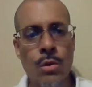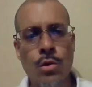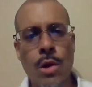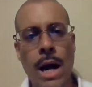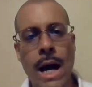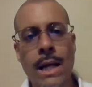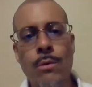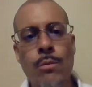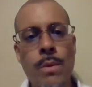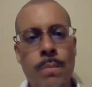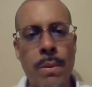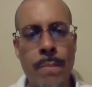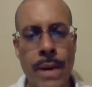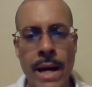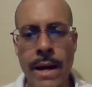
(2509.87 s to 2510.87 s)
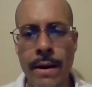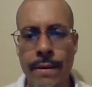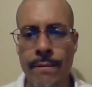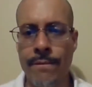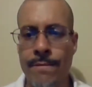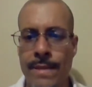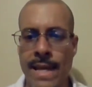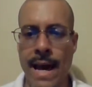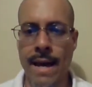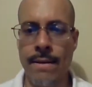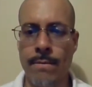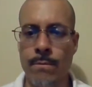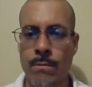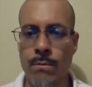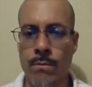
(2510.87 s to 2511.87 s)
So how do we prepare for that?
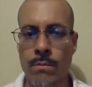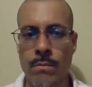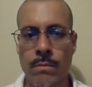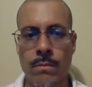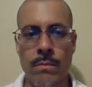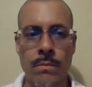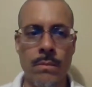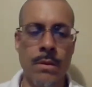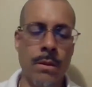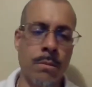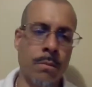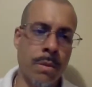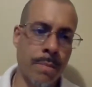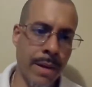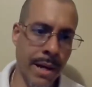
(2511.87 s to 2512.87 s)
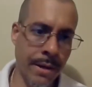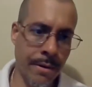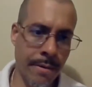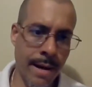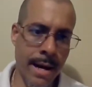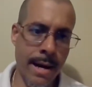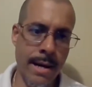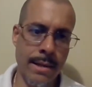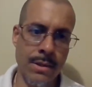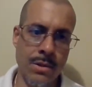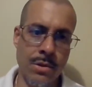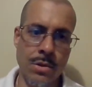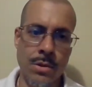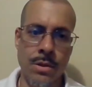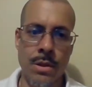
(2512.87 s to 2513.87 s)
Prepare your
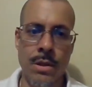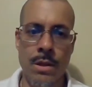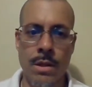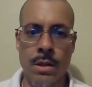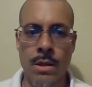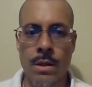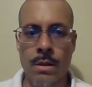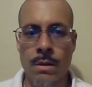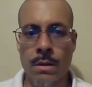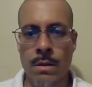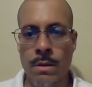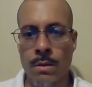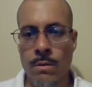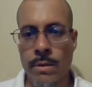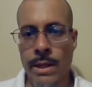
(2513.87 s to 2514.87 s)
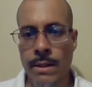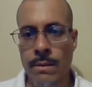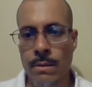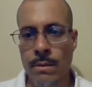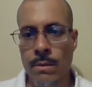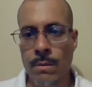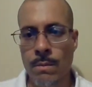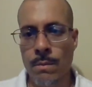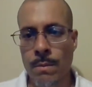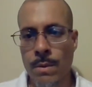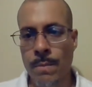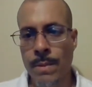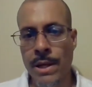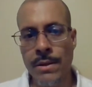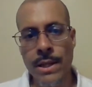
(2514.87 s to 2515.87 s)
eyes, right?
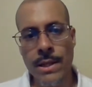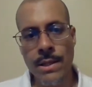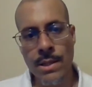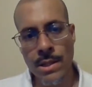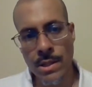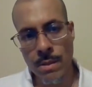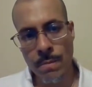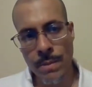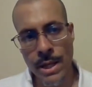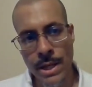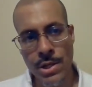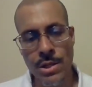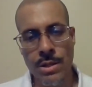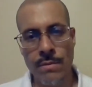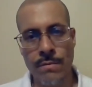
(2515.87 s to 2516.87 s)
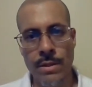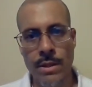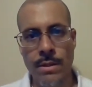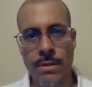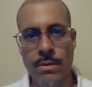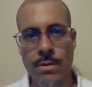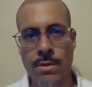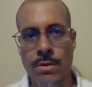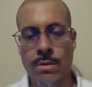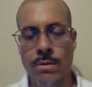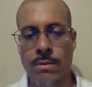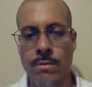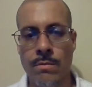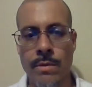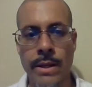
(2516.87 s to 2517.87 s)
Prepare the anticipation of things,
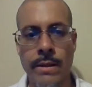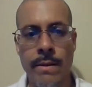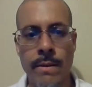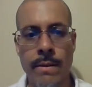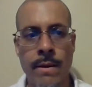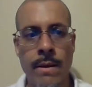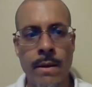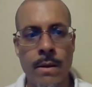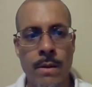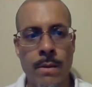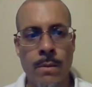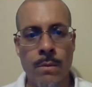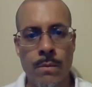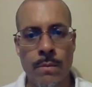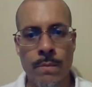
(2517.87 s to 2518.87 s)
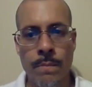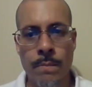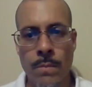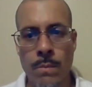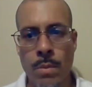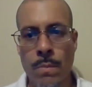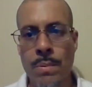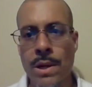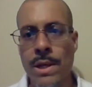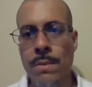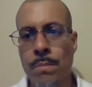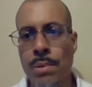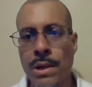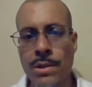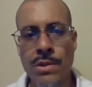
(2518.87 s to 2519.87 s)
right? Prepare
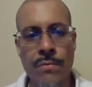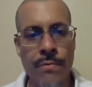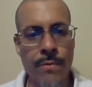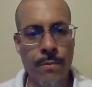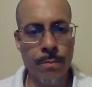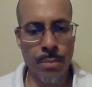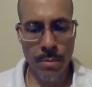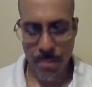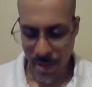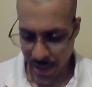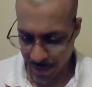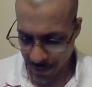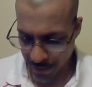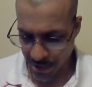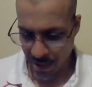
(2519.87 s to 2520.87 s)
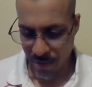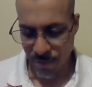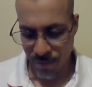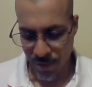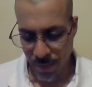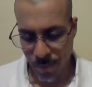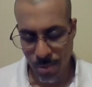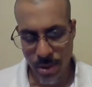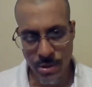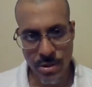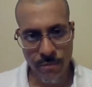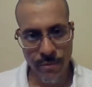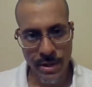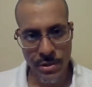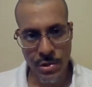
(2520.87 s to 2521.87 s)
yourself for the
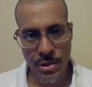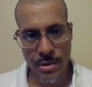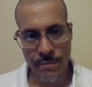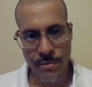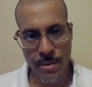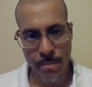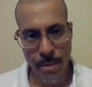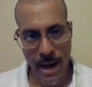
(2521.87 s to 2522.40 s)
preservation of your